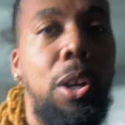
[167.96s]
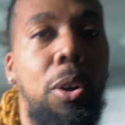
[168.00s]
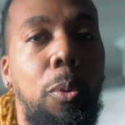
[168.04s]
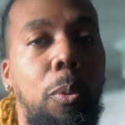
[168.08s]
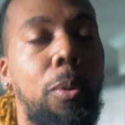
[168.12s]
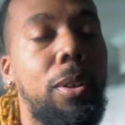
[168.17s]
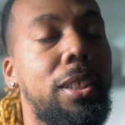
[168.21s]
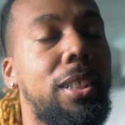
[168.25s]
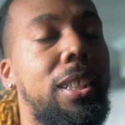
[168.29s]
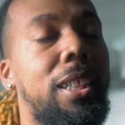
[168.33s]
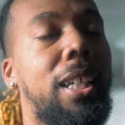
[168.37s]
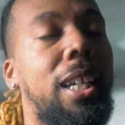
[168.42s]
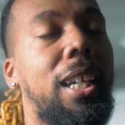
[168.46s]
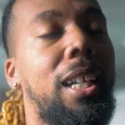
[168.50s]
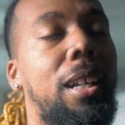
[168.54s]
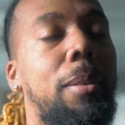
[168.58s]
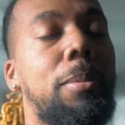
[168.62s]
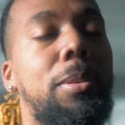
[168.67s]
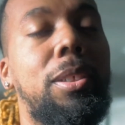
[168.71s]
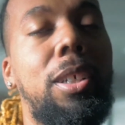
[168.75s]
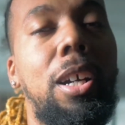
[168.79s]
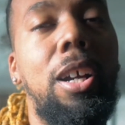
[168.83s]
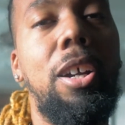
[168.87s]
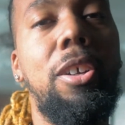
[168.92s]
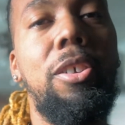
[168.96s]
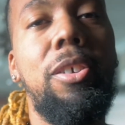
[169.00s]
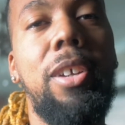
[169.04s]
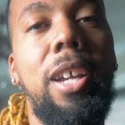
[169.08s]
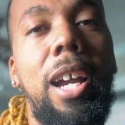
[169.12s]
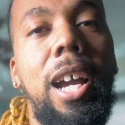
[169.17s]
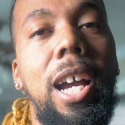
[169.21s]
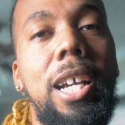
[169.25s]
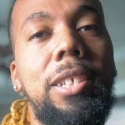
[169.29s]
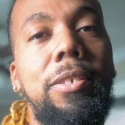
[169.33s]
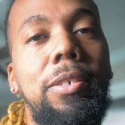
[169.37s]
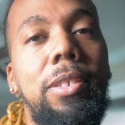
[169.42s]
Once again, I'm sorry you
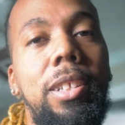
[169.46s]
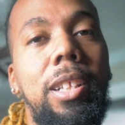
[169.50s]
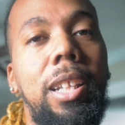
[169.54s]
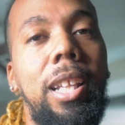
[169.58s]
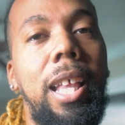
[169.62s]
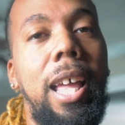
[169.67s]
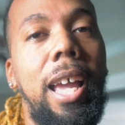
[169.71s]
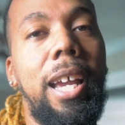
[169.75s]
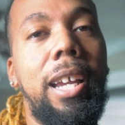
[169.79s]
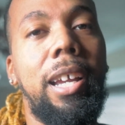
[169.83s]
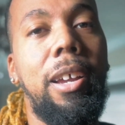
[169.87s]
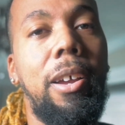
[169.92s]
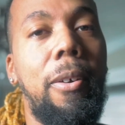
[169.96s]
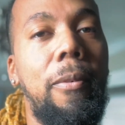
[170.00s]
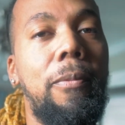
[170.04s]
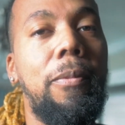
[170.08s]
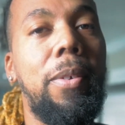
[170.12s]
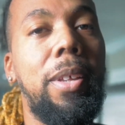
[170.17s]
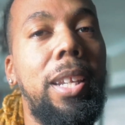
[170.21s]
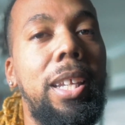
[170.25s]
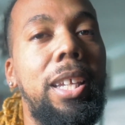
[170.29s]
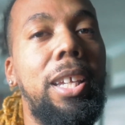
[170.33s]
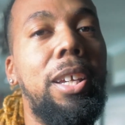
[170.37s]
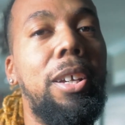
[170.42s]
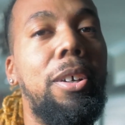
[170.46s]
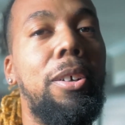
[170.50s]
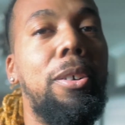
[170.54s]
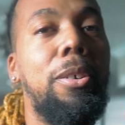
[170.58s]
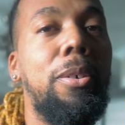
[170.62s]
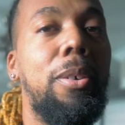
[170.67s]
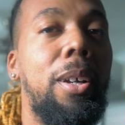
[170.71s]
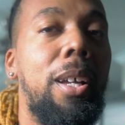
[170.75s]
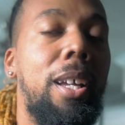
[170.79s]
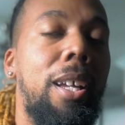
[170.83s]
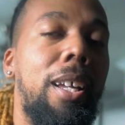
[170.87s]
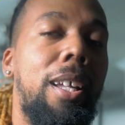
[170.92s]
guys for the lack of
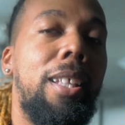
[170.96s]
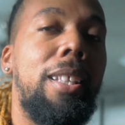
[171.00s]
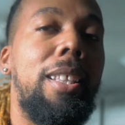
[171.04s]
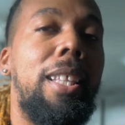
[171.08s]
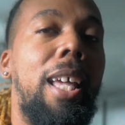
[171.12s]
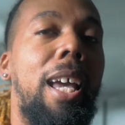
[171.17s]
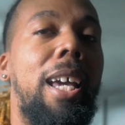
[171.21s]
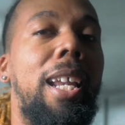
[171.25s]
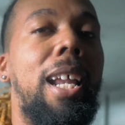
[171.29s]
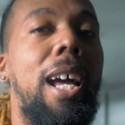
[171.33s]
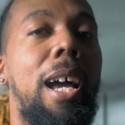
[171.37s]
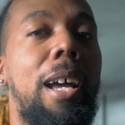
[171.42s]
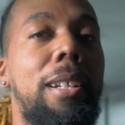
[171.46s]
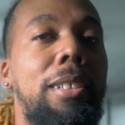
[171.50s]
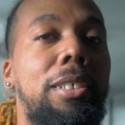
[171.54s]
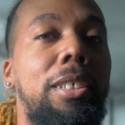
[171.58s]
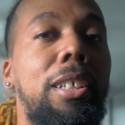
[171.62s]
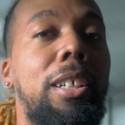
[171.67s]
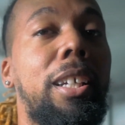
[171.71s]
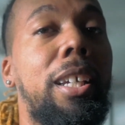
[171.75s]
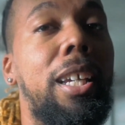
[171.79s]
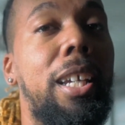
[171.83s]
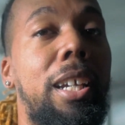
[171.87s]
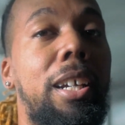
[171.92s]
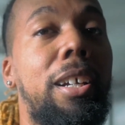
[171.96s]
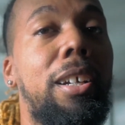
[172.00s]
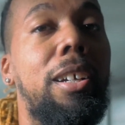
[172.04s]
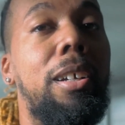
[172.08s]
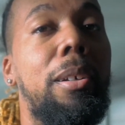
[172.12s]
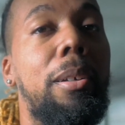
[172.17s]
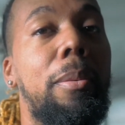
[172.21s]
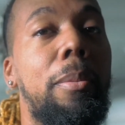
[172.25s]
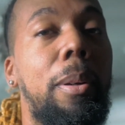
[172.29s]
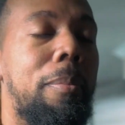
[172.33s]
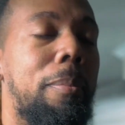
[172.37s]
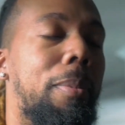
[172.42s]
video that I took
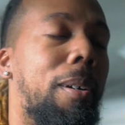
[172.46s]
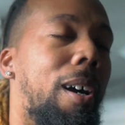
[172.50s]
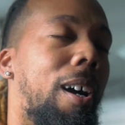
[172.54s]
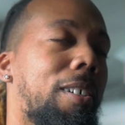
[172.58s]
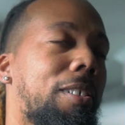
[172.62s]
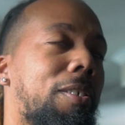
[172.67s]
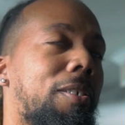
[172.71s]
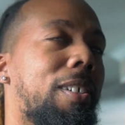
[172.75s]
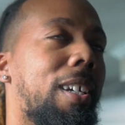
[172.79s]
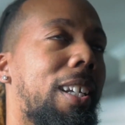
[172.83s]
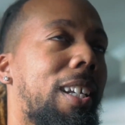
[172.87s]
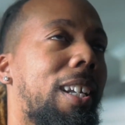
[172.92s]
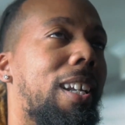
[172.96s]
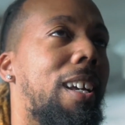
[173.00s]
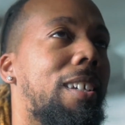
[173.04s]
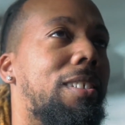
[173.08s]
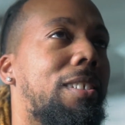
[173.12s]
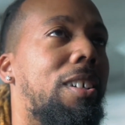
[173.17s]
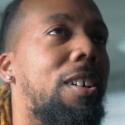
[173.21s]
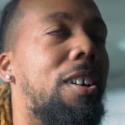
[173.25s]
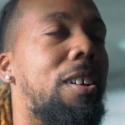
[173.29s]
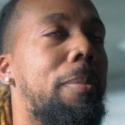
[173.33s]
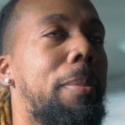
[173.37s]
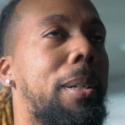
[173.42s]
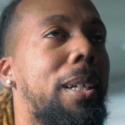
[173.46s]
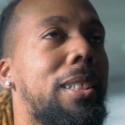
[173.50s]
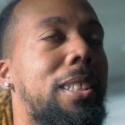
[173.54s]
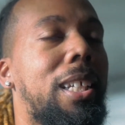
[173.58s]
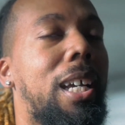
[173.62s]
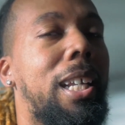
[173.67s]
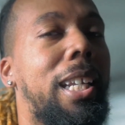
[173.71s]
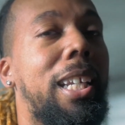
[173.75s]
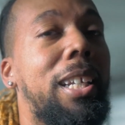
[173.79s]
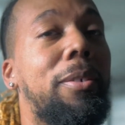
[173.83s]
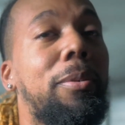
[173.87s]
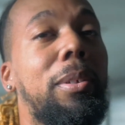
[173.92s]
here, but also kind of not sorry because
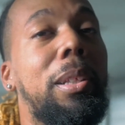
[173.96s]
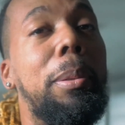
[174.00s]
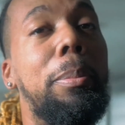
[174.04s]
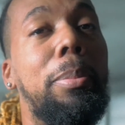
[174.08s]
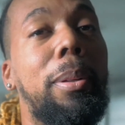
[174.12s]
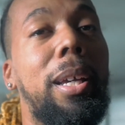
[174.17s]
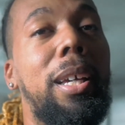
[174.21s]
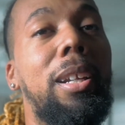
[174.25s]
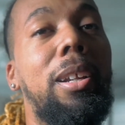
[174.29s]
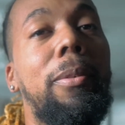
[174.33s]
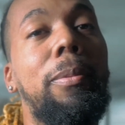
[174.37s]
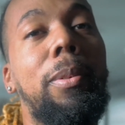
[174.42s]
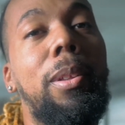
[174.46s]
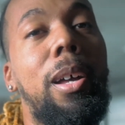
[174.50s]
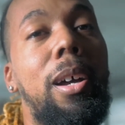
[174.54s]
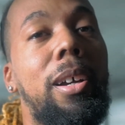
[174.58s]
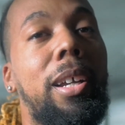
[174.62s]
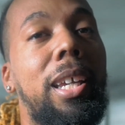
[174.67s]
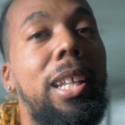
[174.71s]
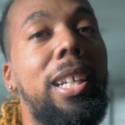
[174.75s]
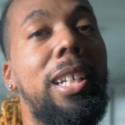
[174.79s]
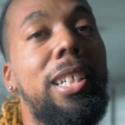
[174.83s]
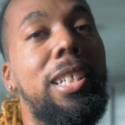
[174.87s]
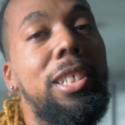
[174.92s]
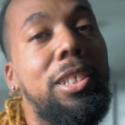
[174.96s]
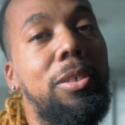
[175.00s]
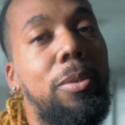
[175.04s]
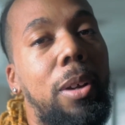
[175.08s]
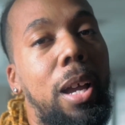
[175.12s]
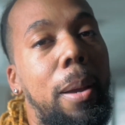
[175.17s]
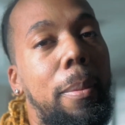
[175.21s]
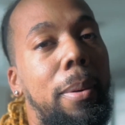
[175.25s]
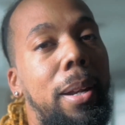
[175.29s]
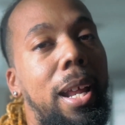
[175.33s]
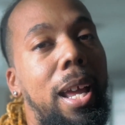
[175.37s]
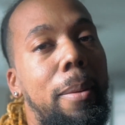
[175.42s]
I didn't really plan on vlogging. It just so
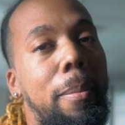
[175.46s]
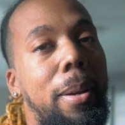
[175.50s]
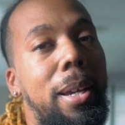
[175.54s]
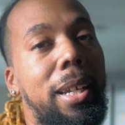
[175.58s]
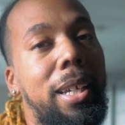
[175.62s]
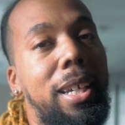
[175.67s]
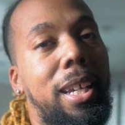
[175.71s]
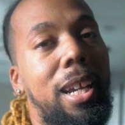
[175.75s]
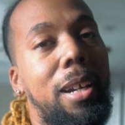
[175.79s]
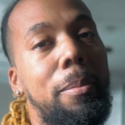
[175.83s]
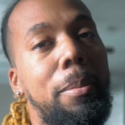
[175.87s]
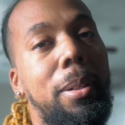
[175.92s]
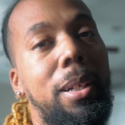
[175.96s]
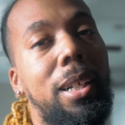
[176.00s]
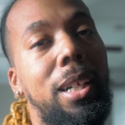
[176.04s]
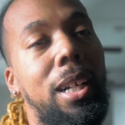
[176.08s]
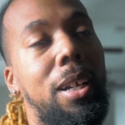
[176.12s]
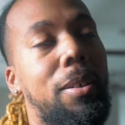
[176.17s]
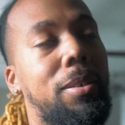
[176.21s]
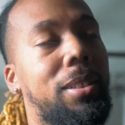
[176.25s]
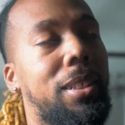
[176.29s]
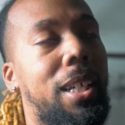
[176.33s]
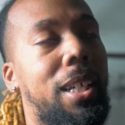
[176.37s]
happened to have my camera and I was